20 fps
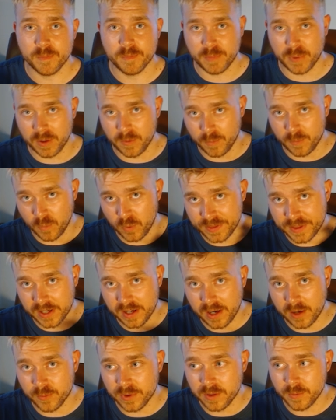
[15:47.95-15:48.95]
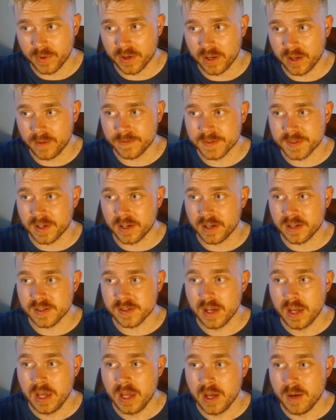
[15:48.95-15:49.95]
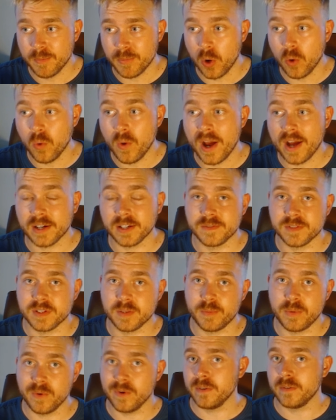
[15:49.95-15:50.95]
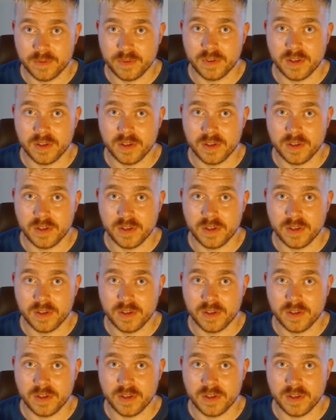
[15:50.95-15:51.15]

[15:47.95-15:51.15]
But one thing I really want to emphasize: proactive support.